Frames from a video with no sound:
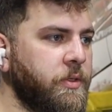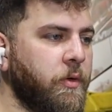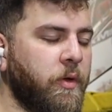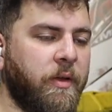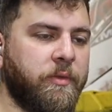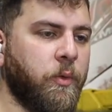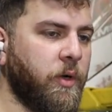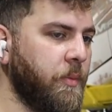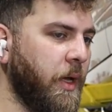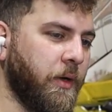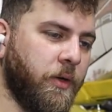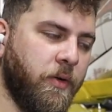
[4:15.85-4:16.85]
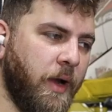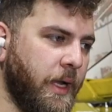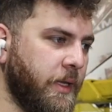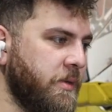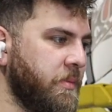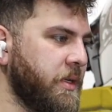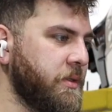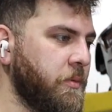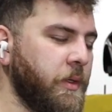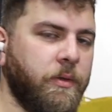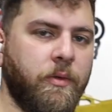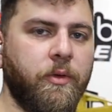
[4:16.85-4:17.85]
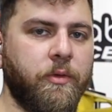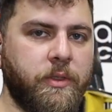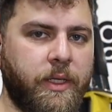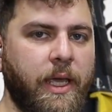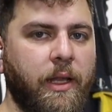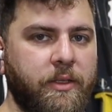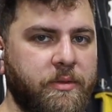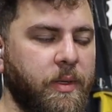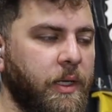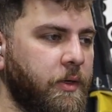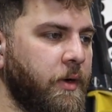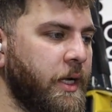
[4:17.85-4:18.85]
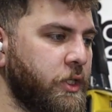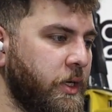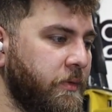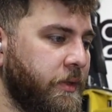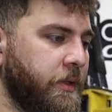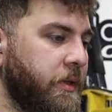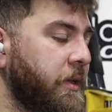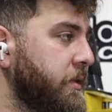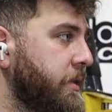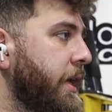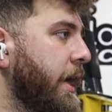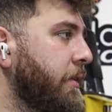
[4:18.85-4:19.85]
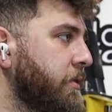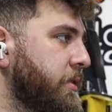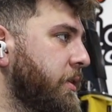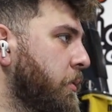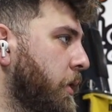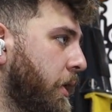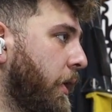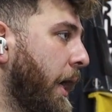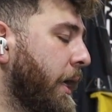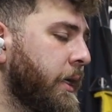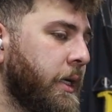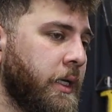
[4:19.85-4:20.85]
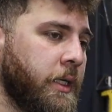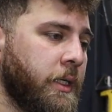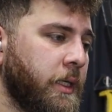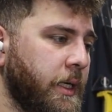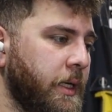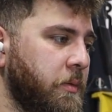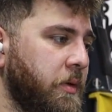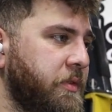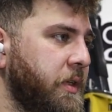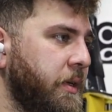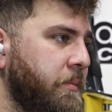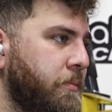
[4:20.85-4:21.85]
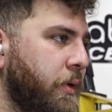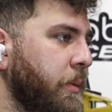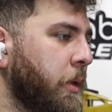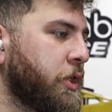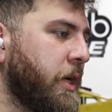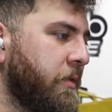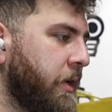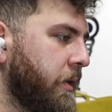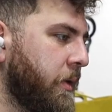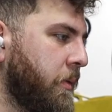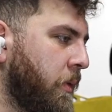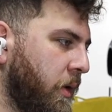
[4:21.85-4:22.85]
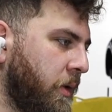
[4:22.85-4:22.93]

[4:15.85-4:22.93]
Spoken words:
you don't have to worry about it cracking because we do use the Cali's billet crankshaft, and to this day I haven't seen one crack. And we've seen pretty much every other